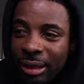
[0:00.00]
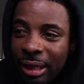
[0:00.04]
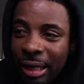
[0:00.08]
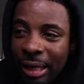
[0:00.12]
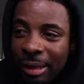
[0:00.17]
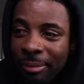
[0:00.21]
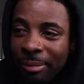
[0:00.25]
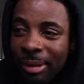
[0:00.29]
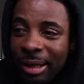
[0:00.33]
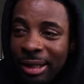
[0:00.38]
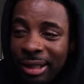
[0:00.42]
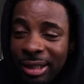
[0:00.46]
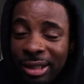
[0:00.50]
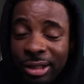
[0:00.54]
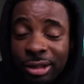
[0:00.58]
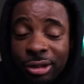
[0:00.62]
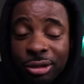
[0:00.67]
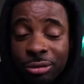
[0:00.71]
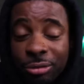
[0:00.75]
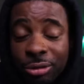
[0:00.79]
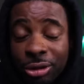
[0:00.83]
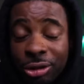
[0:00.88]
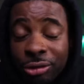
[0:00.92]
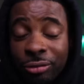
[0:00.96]
I might need a
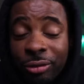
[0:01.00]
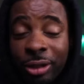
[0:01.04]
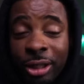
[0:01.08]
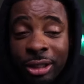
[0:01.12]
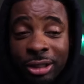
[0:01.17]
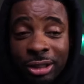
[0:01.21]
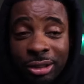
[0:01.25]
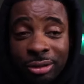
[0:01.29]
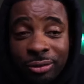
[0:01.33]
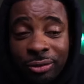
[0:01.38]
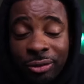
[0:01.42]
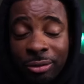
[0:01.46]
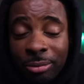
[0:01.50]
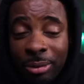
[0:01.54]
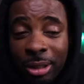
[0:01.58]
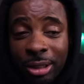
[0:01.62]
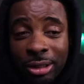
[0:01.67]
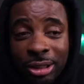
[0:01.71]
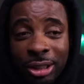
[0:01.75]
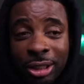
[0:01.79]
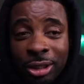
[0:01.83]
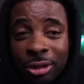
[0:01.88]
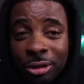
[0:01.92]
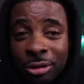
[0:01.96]
new direction for my
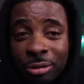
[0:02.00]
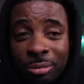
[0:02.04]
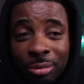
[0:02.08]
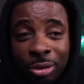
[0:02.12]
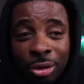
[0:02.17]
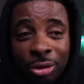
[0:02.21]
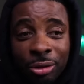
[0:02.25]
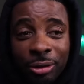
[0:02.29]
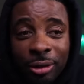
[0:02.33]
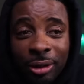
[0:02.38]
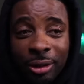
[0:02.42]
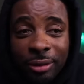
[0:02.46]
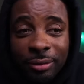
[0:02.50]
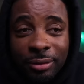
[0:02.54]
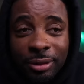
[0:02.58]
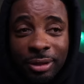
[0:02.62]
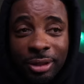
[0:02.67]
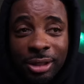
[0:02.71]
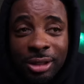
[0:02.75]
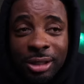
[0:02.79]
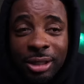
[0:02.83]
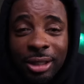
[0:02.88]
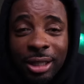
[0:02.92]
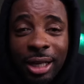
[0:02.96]
channel, bro.
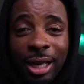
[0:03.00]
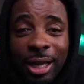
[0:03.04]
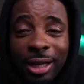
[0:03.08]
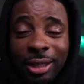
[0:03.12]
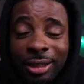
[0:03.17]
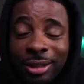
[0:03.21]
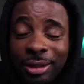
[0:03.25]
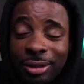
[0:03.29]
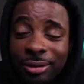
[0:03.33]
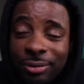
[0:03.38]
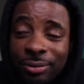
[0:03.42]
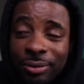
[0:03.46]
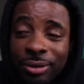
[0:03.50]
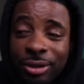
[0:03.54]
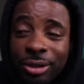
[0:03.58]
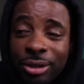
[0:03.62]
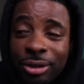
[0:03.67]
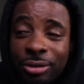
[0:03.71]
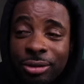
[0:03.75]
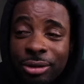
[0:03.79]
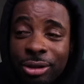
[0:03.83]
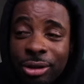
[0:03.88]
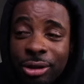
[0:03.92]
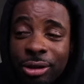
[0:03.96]
Because a lot of these
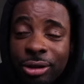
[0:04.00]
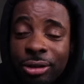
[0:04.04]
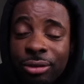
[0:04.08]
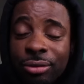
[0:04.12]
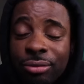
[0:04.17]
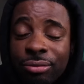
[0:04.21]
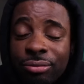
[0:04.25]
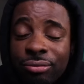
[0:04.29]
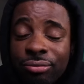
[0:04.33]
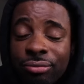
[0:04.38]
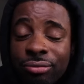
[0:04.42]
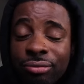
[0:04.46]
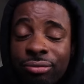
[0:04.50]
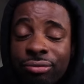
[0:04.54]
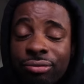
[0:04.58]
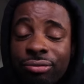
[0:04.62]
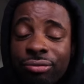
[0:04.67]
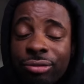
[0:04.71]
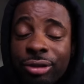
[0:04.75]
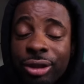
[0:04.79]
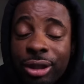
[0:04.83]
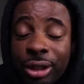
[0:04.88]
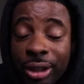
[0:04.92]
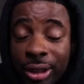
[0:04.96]
videos are
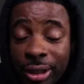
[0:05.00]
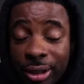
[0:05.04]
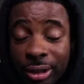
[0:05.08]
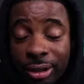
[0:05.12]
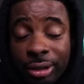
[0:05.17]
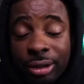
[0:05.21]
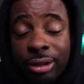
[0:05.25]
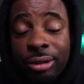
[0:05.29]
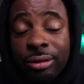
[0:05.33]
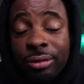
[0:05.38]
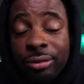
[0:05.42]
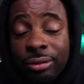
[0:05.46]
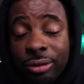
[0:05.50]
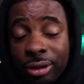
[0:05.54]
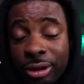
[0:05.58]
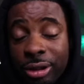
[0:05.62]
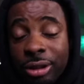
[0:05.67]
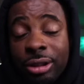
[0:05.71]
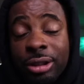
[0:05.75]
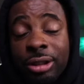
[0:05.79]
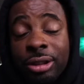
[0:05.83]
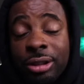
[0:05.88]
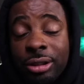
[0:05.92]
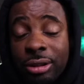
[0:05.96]
really,
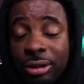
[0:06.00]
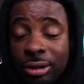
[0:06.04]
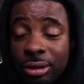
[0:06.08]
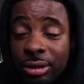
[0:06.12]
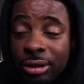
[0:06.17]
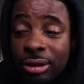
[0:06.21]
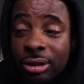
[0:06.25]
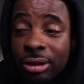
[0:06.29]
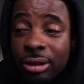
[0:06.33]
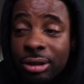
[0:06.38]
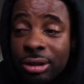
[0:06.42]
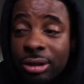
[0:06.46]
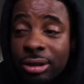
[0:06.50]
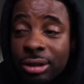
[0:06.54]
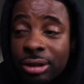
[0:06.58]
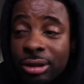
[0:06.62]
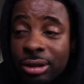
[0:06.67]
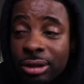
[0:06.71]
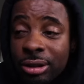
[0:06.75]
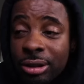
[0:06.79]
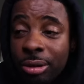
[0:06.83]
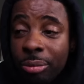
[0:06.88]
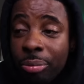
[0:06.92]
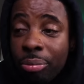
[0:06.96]
really
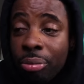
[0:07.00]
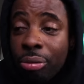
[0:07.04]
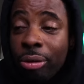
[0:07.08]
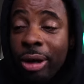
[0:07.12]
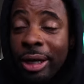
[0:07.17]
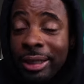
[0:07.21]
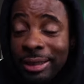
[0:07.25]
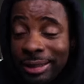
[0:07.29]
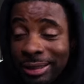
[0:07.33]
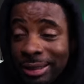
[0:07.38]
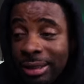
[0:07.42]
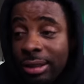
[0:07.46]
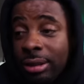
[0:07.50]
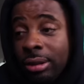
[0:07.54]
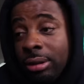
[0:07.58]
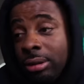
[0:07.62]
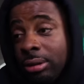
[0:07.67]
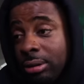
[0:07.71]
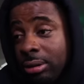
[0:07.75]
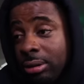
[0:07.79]
depressing.